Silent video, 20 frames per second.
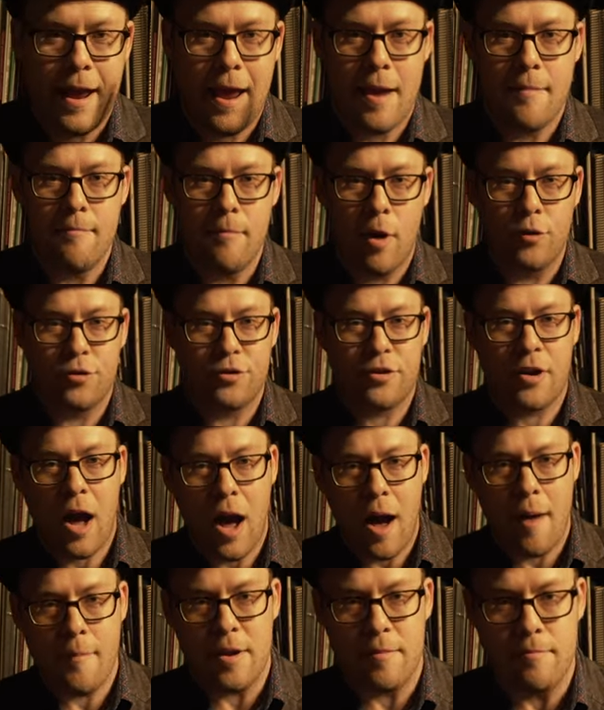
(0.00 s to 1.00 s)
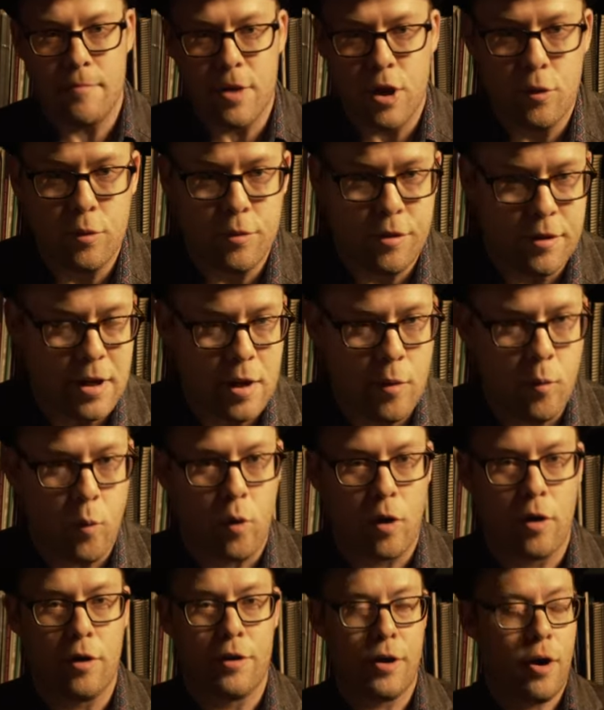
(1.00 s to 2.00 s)
and most common mute the
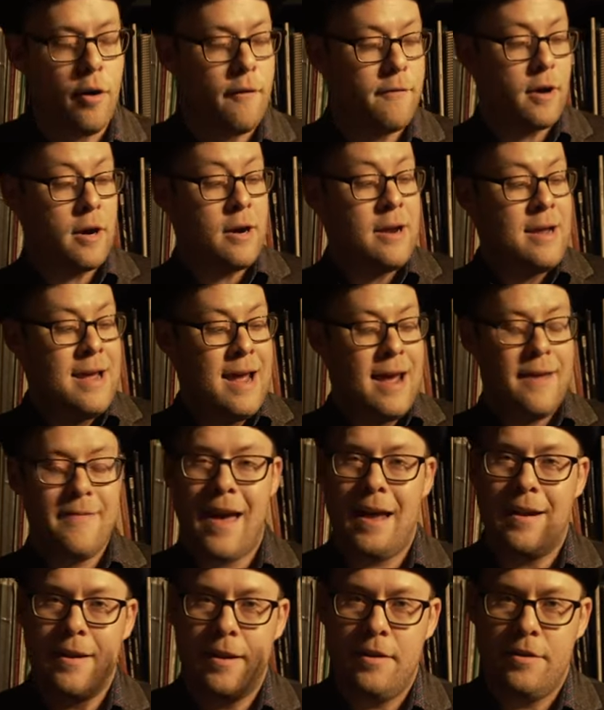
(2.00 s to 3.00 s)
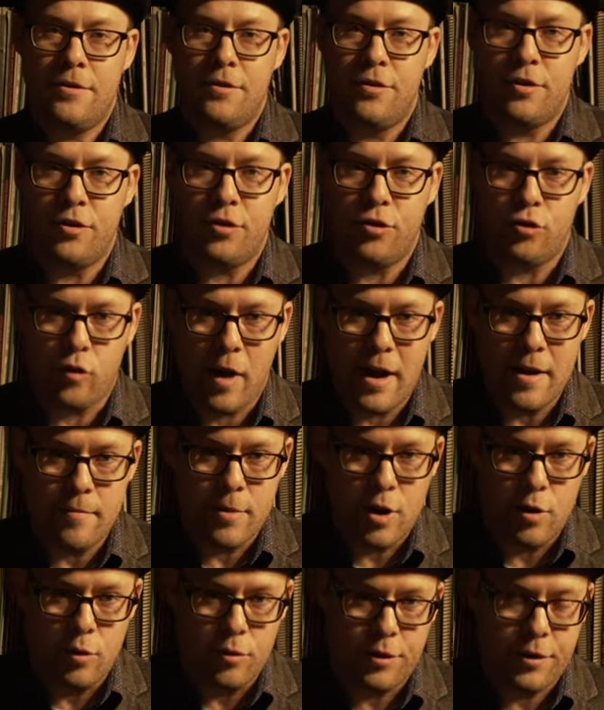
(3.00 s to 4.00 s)
world over, and that is the straight
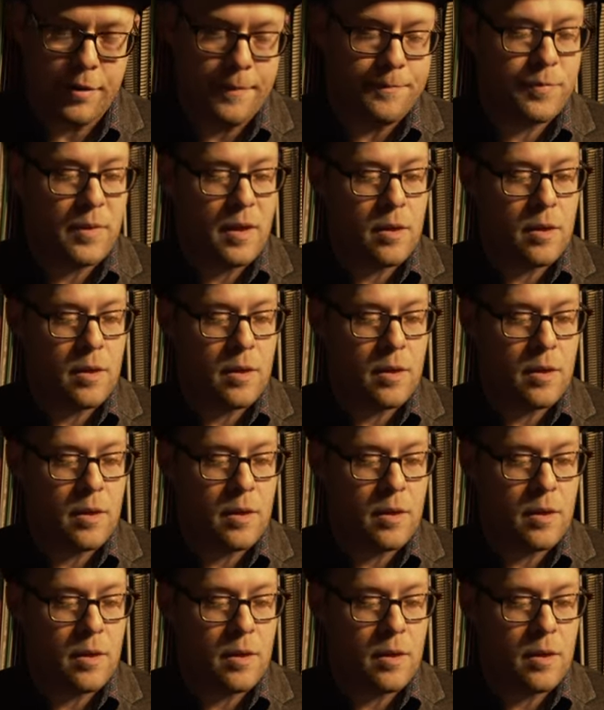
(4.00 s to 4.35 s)
mute.